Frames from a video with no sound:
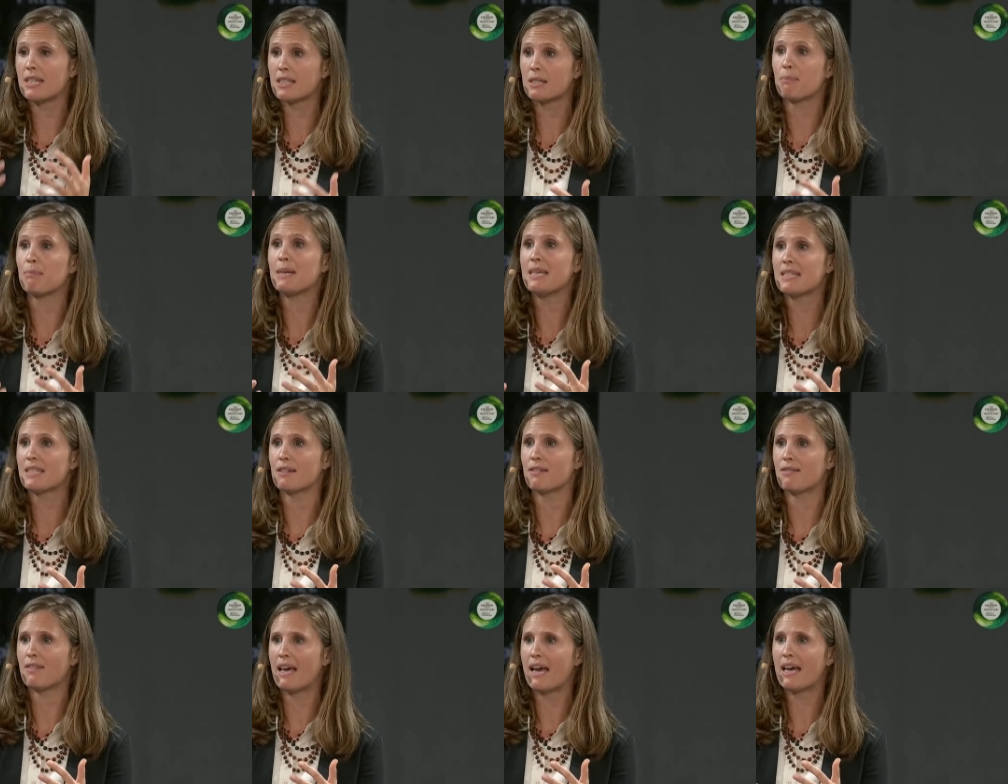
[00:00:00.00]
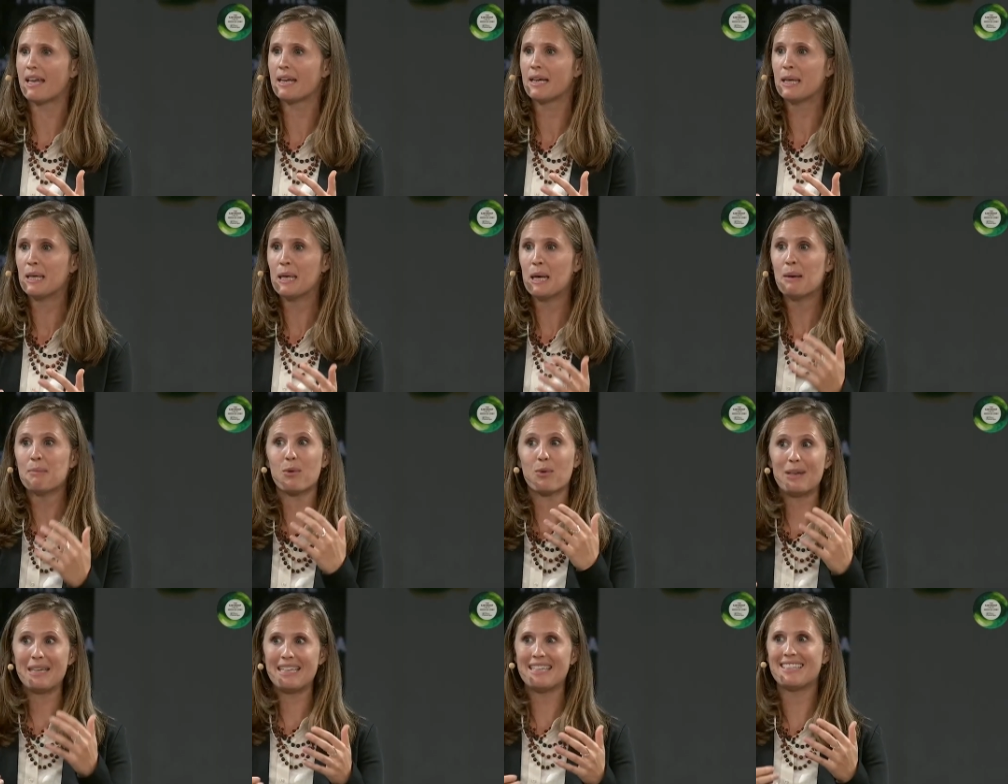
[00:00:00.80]
is a piece of that. But
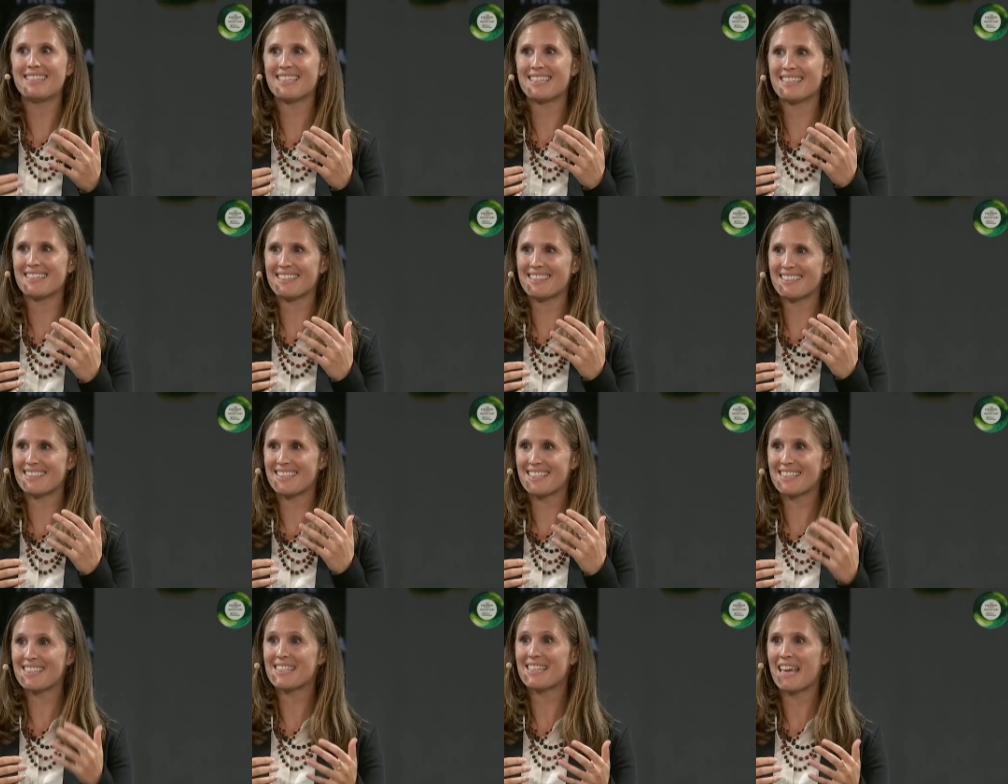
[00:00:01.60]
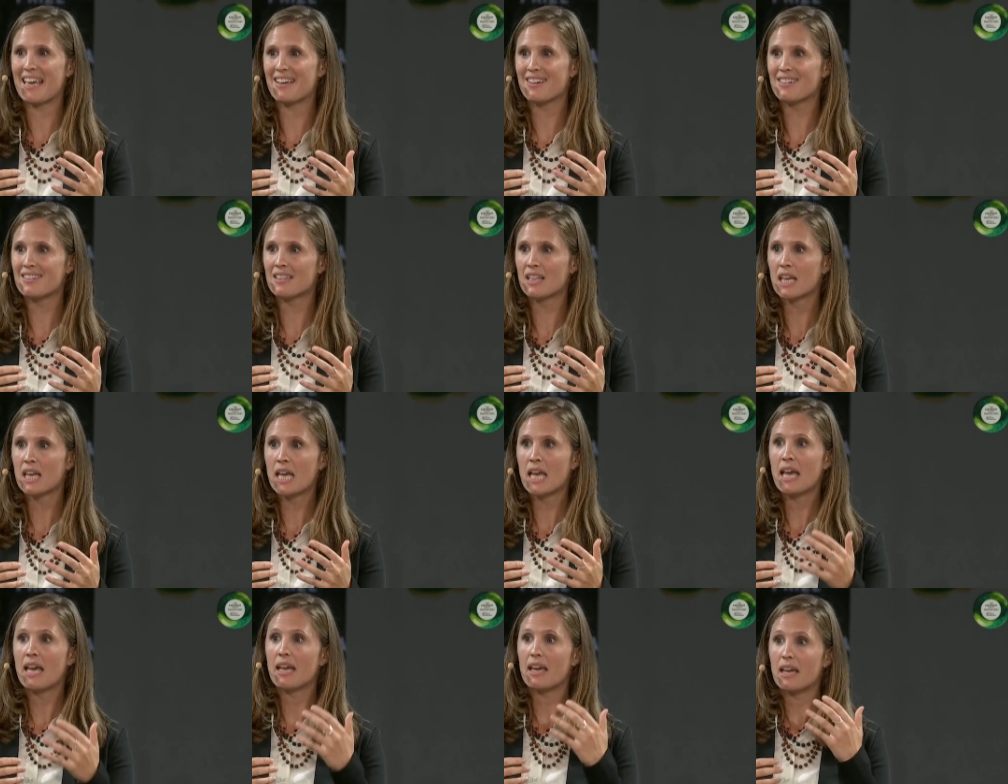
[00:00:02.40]
we need to, to scale,
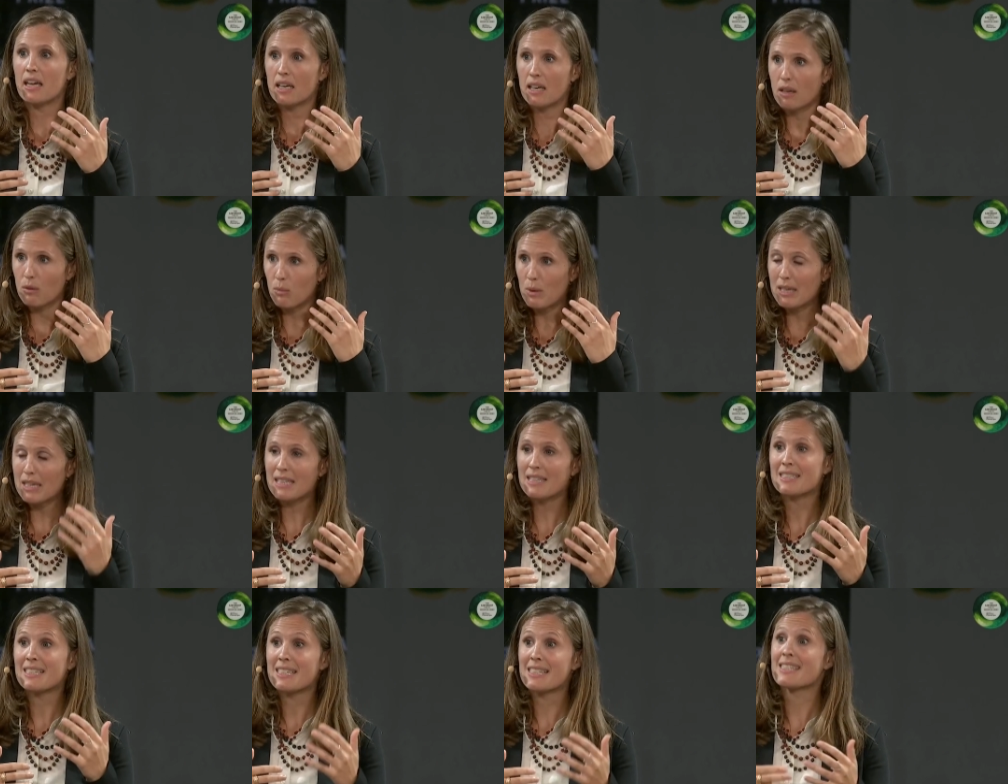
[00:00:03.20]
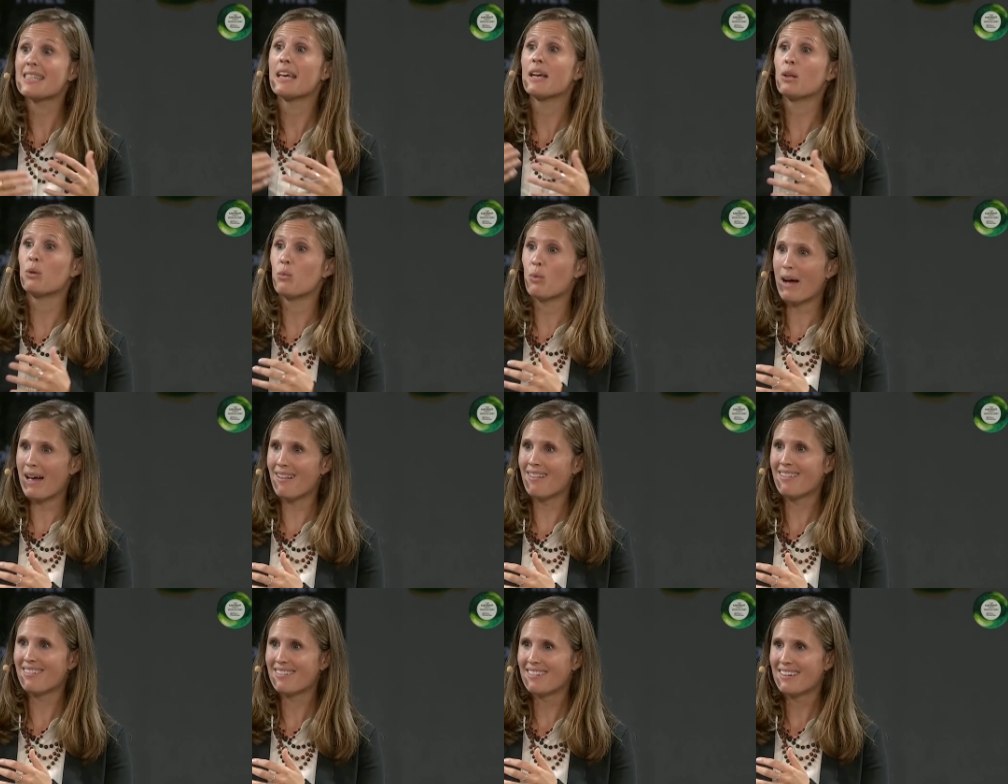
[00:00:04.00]
and we need to scale
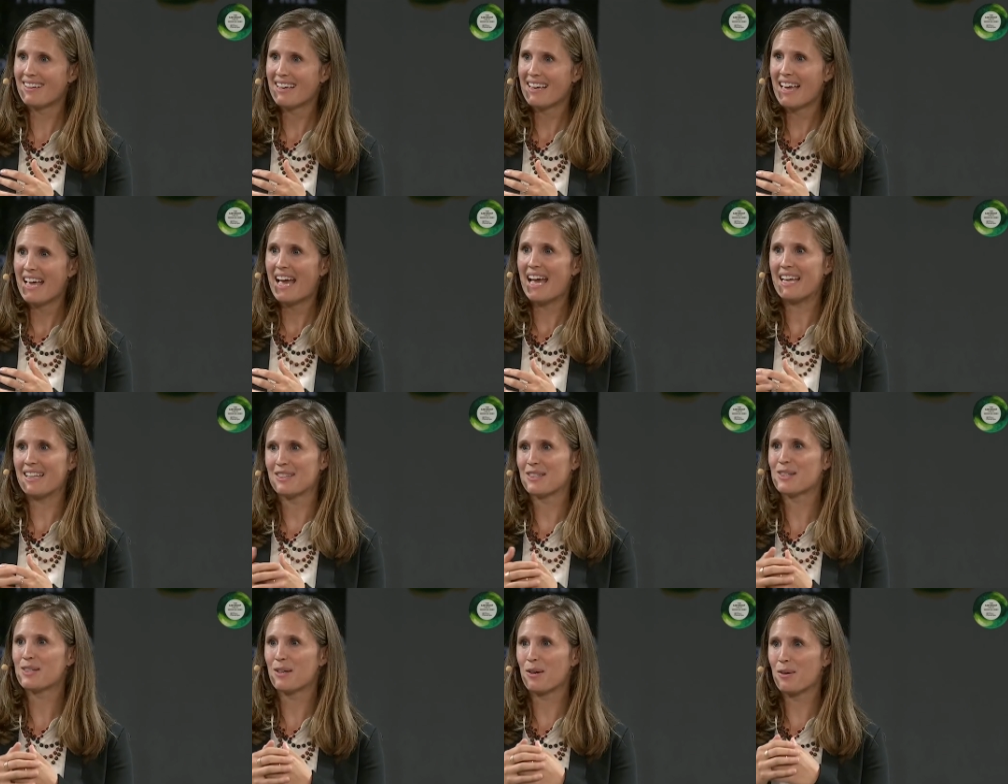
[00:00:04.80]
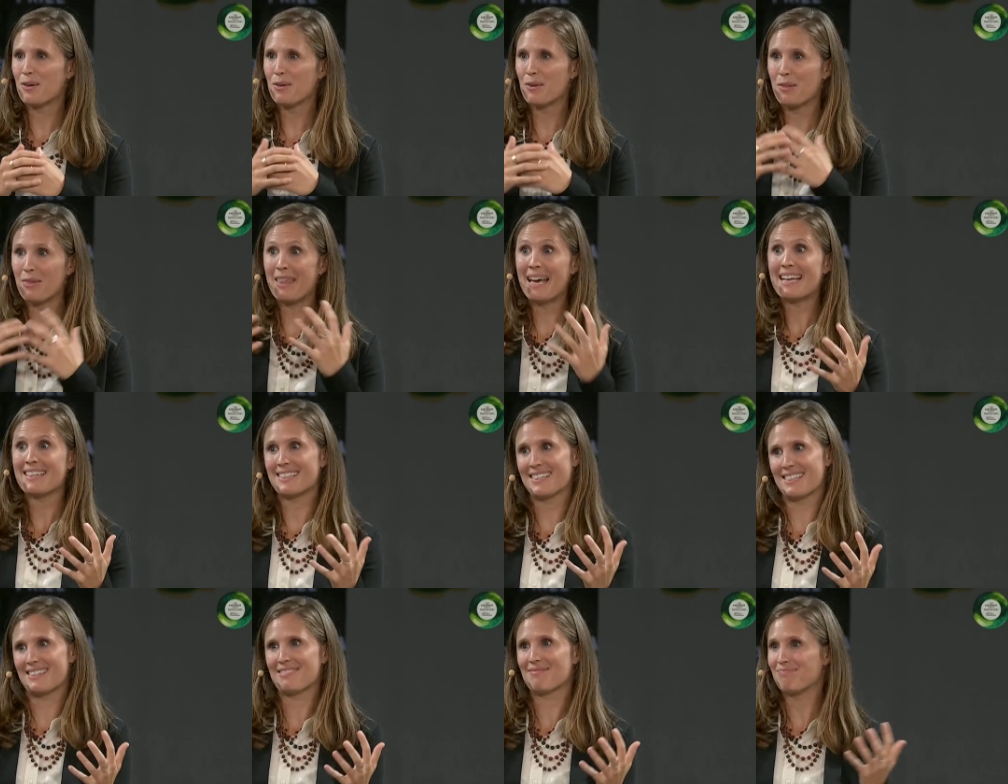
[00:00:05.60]
well. And so
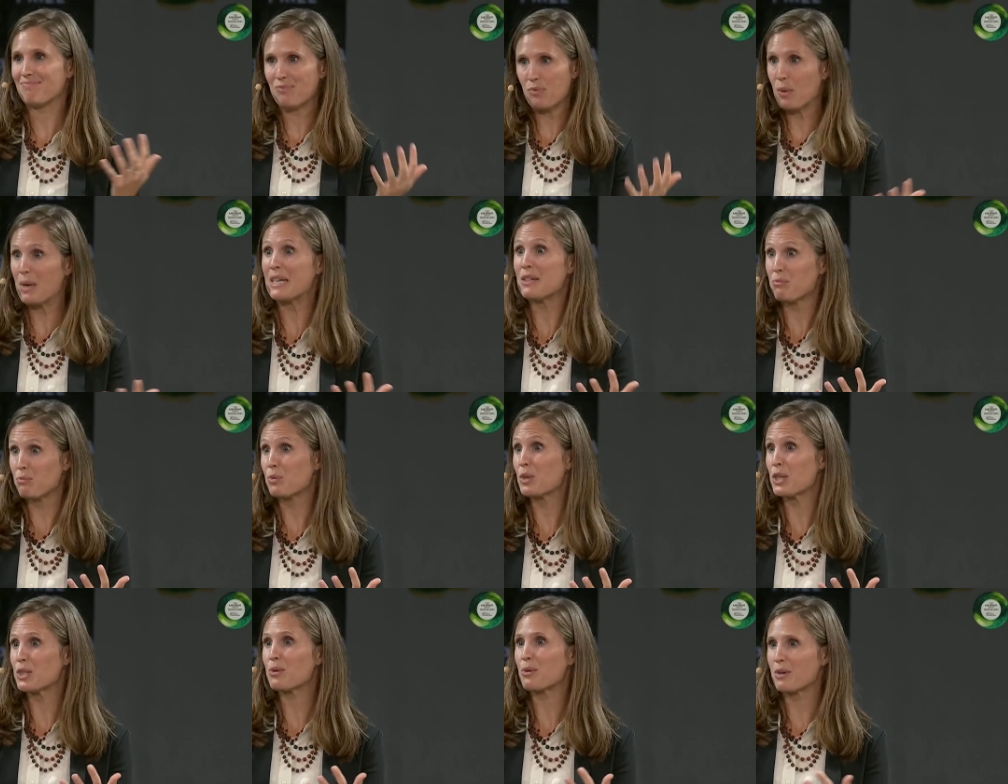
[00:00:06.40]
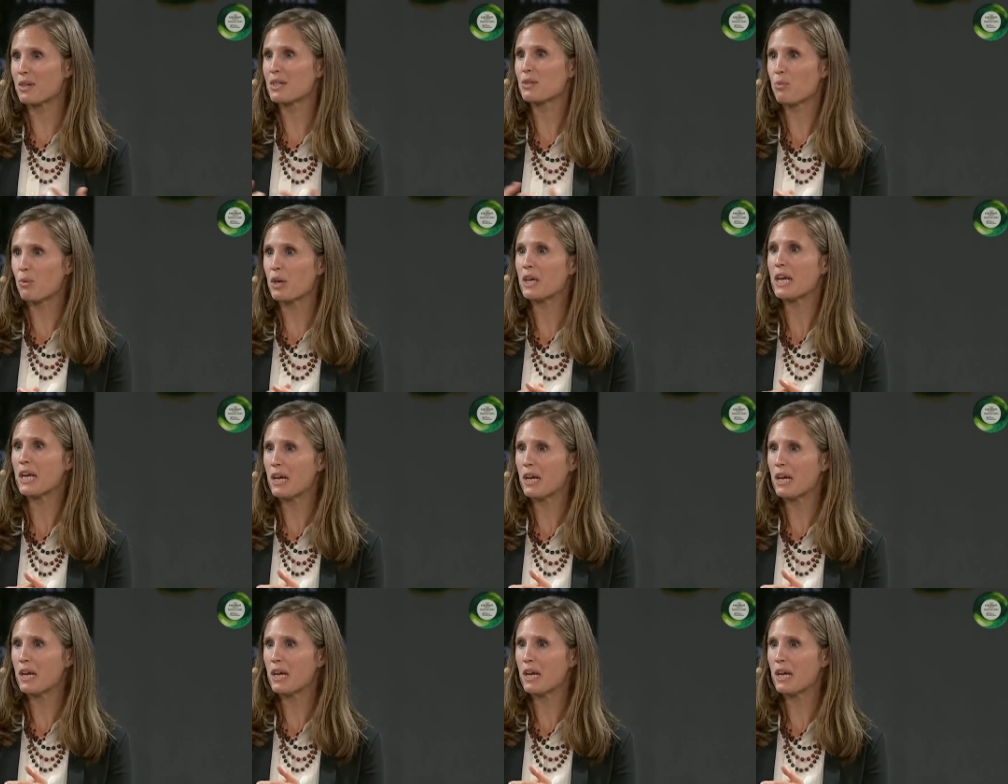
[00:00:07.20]
that's what Restor is working